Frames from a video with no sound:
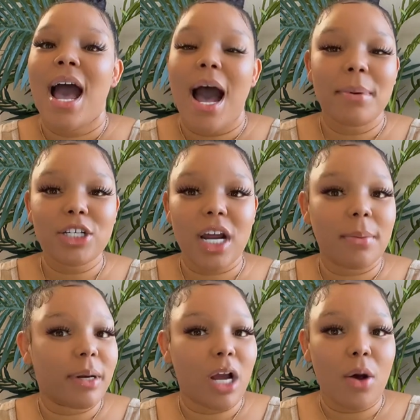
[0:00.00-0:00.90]
I'm not trying to
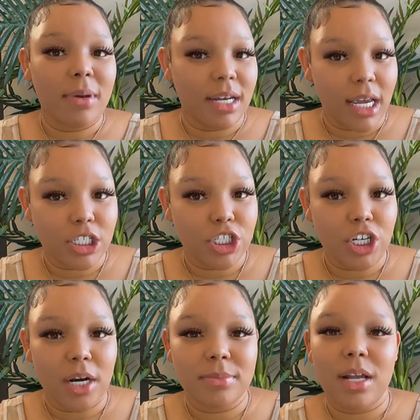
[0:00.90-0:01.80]
bring home any extra
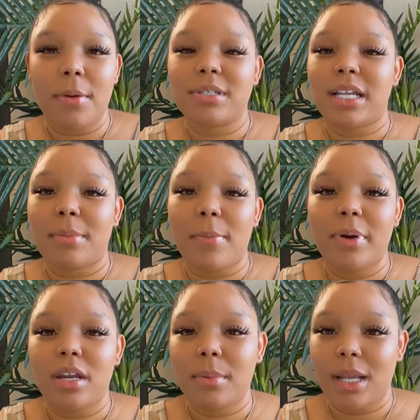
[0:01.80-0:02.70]
germs, so I was thinking about
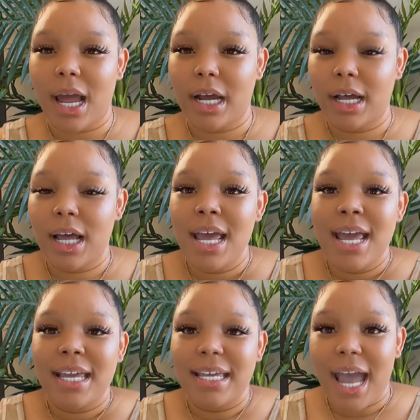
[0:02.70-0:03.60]
putting them in like a
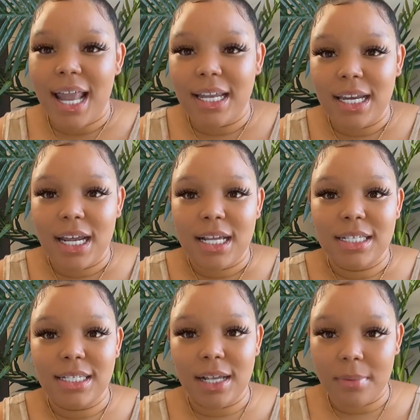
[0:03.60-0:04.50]
gallon
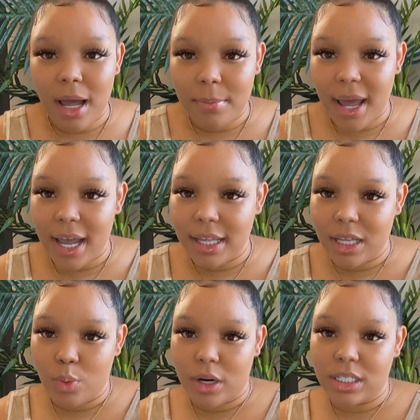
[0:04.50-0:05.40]
Ziploc bag and
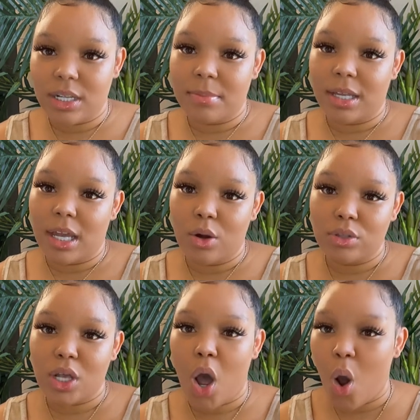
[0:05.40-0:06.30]
then wearing something
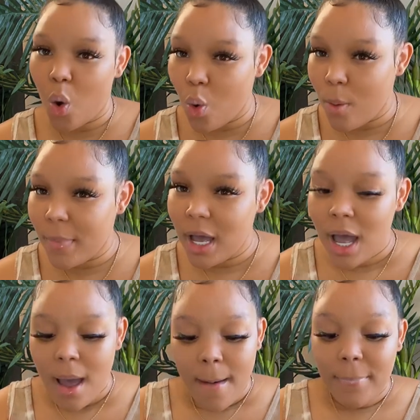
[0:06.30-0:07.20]
else home.
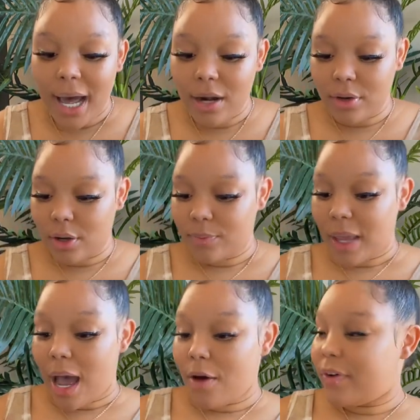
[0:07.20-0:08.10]
But I don't know.
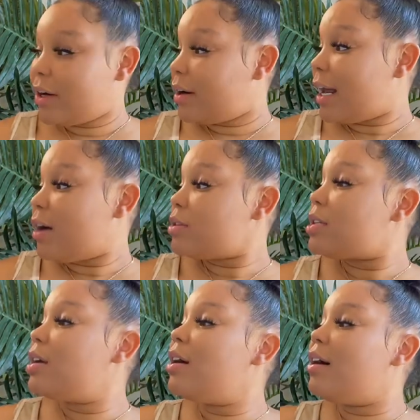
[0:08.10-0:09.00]
I'll figure it out
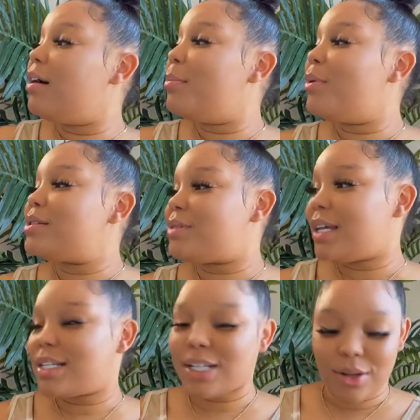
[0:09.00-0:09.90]
once it
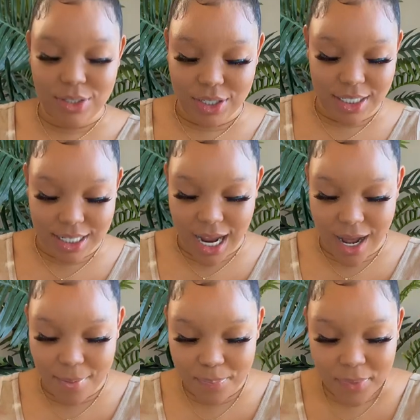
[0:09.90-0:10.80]
gets closer to
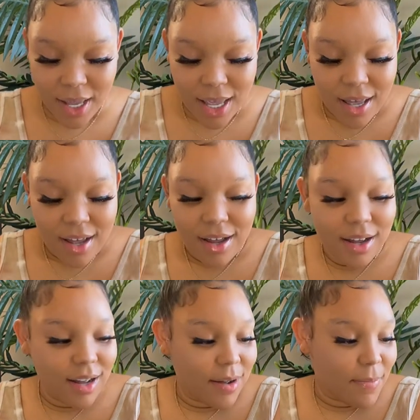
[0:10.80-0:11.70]
time.
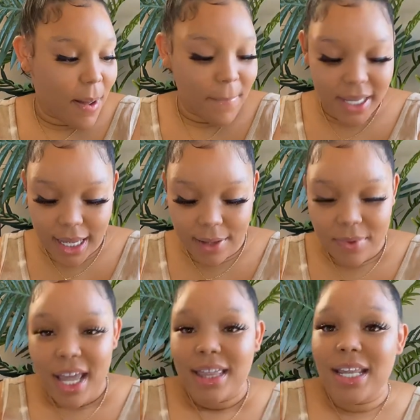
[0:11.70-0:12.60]
But yeah.
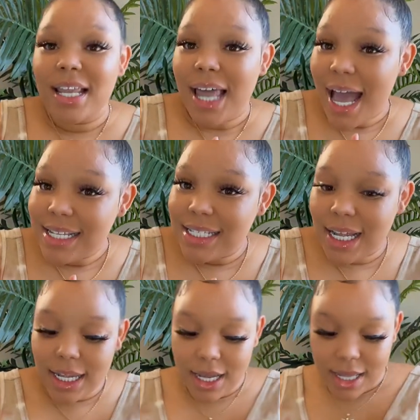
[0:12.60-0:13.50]
Then the last
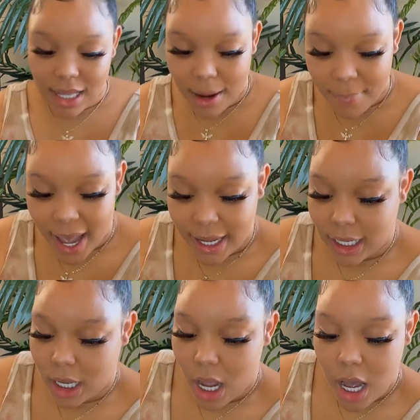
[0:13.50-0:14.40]
thing that I'm
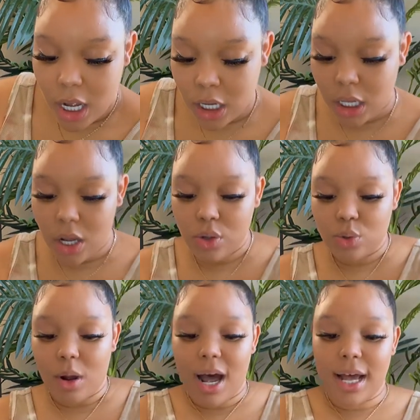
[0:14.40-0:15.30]
packing
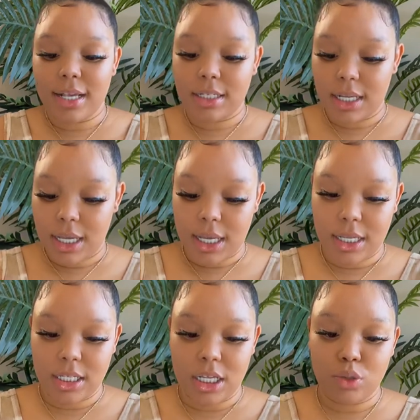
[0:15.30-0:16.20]
clothes-wise
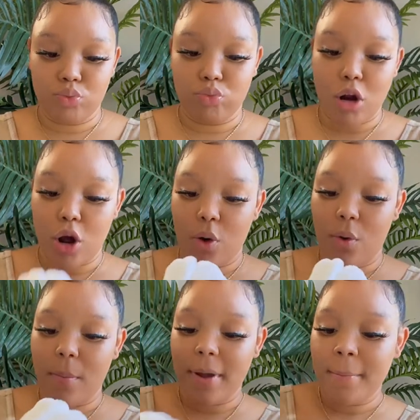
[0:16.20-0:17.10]
is this
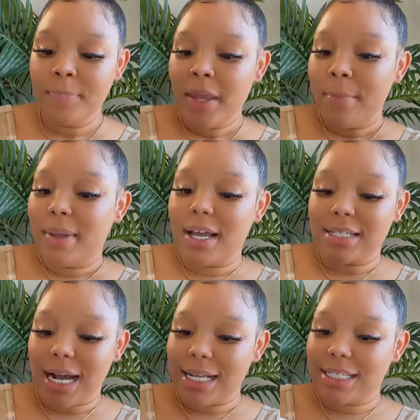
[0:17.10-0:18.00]
robe, because
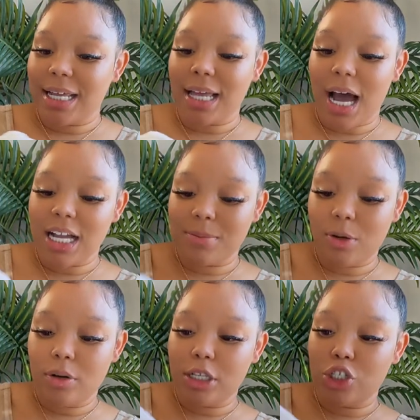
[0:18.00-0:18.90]
like I said, the
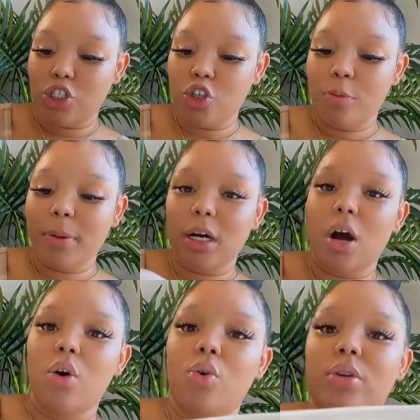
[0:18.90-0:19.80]
hospital is super
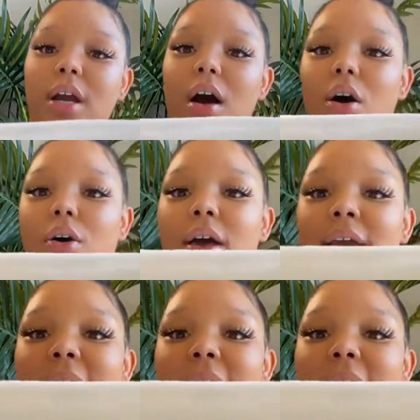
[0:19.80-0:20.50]
cold, y'all.